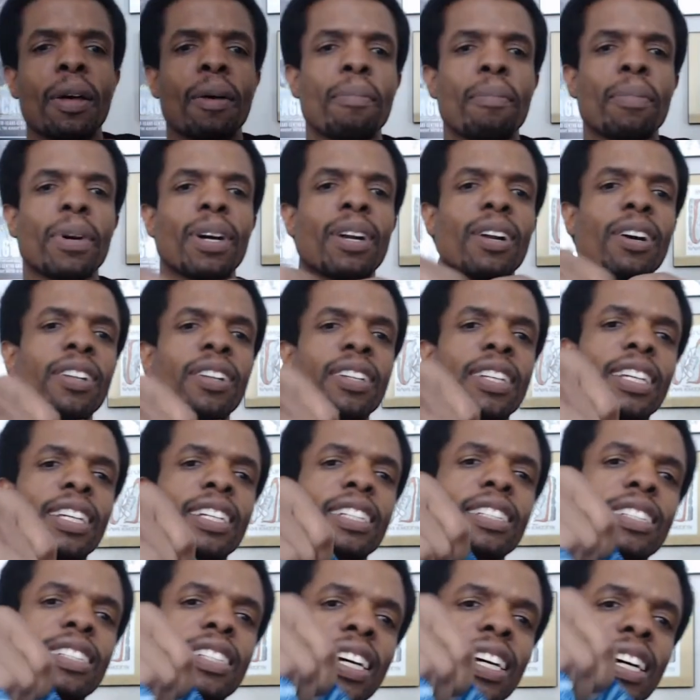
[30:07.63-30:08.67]
but on the
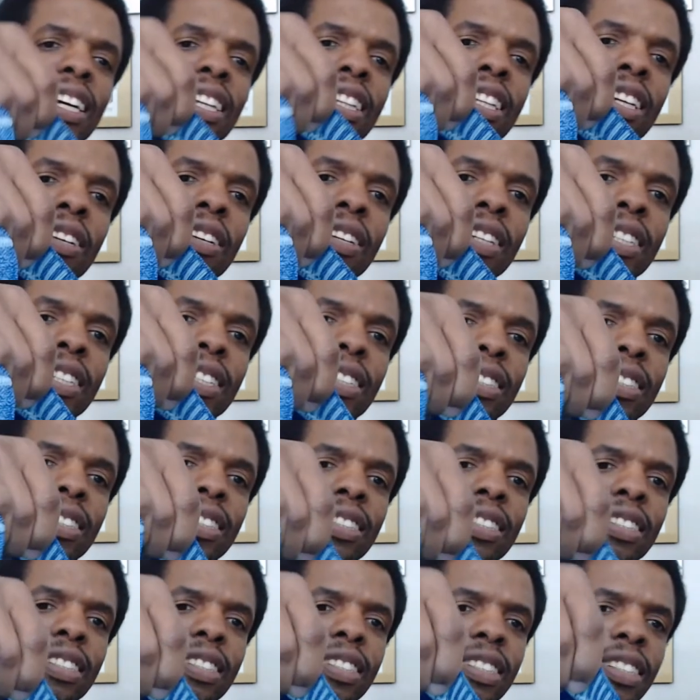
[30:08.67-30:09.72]
inside there
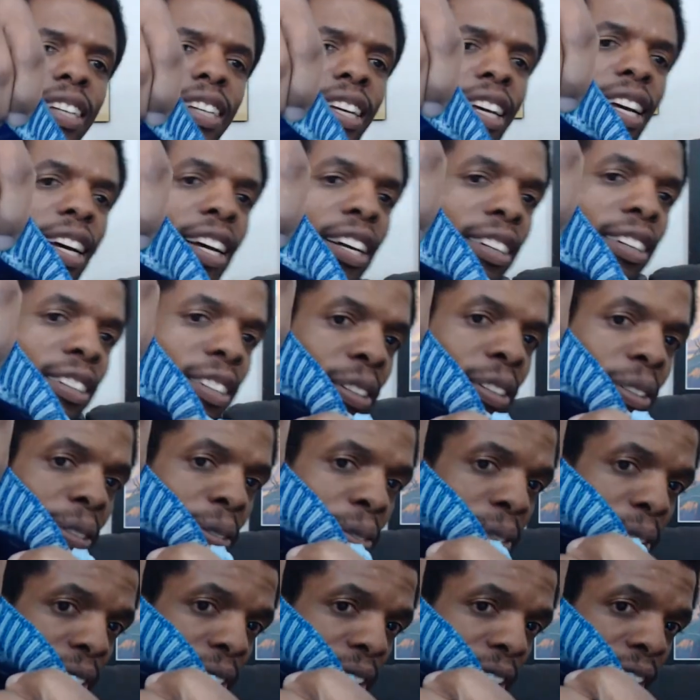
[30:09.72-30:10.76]
is. I don't know if
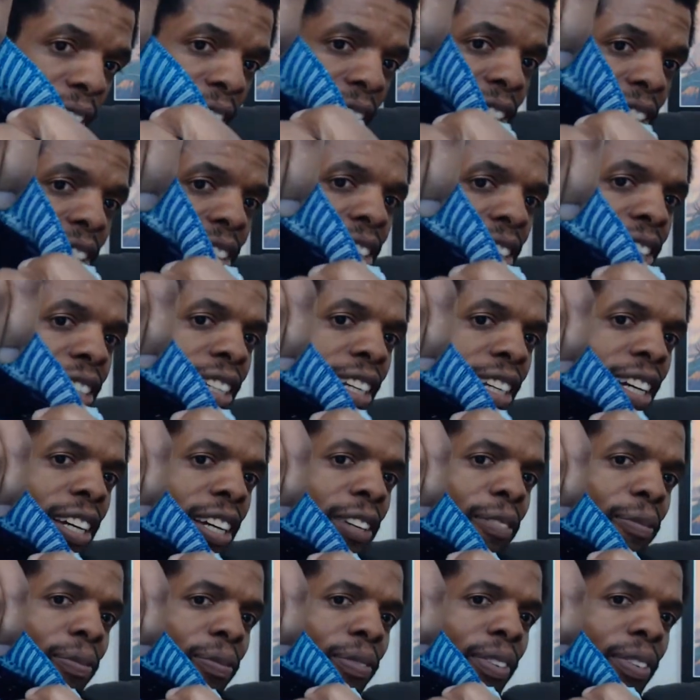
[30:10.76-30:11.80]
you can kind of see that,
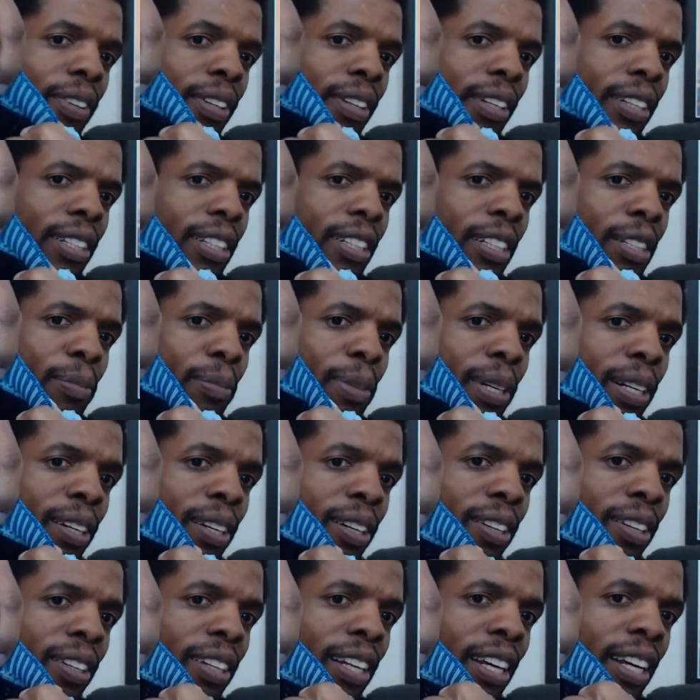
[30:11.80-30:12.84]
depending
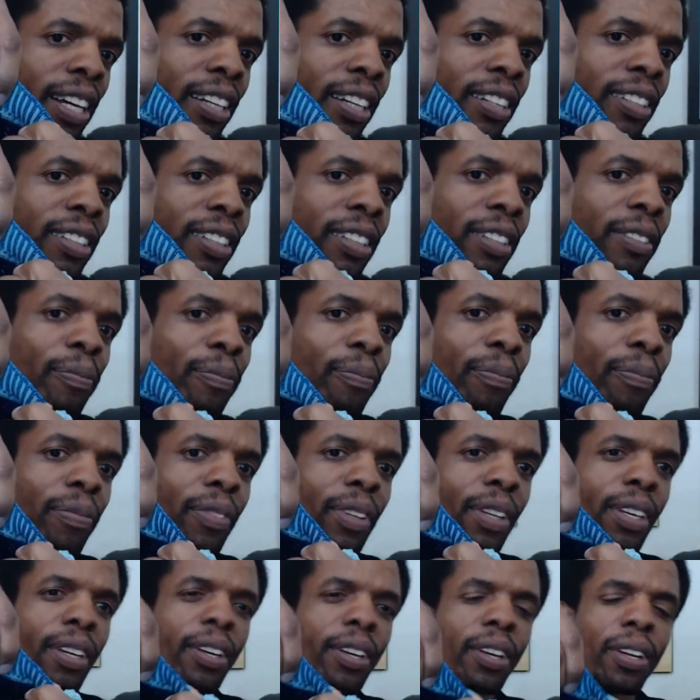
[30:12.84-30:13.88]
on the angling,
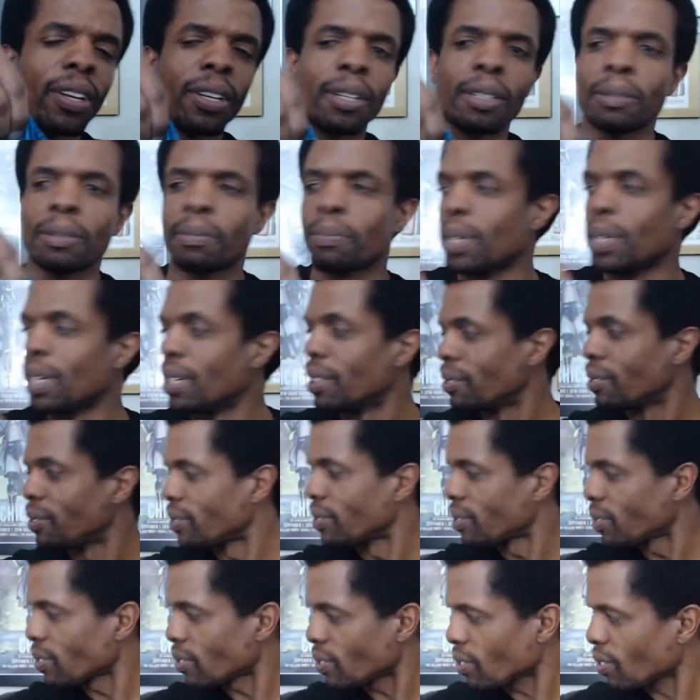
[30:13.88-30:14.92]
but
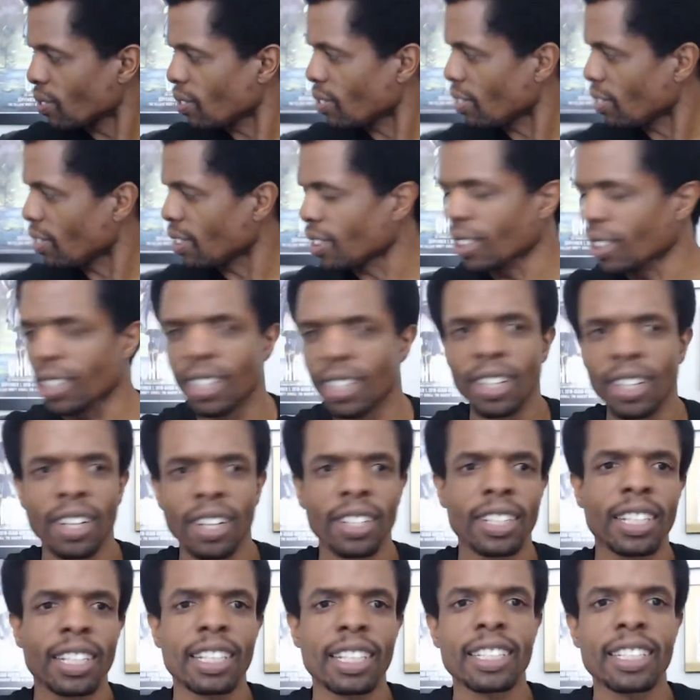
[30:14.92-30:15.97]
on
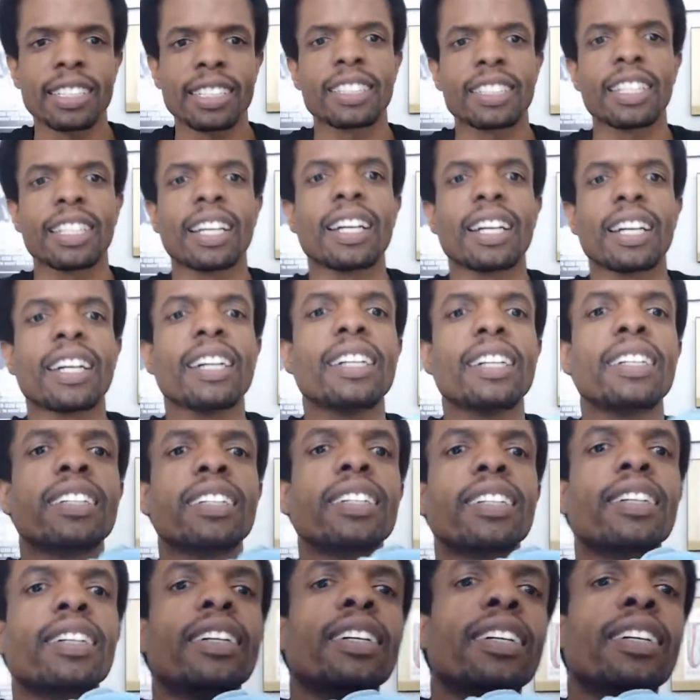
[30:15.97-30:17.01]
the inside,
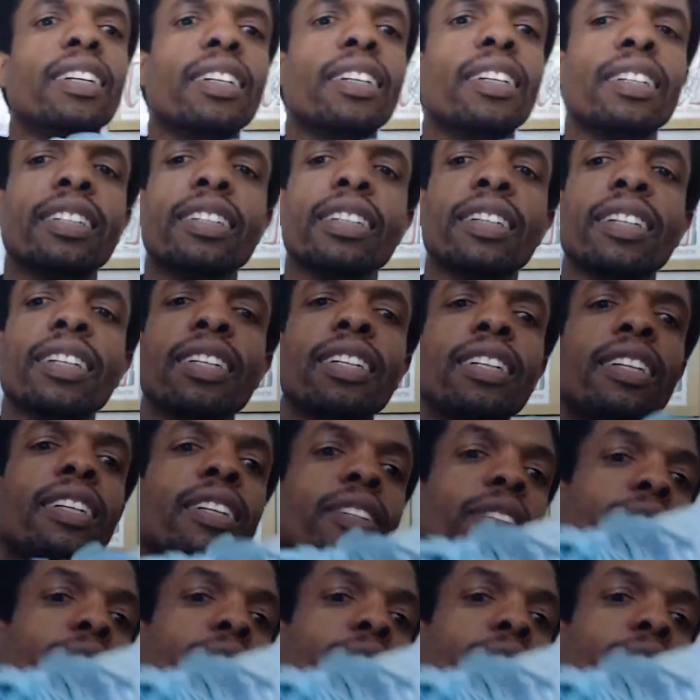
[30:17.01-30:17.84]
uh,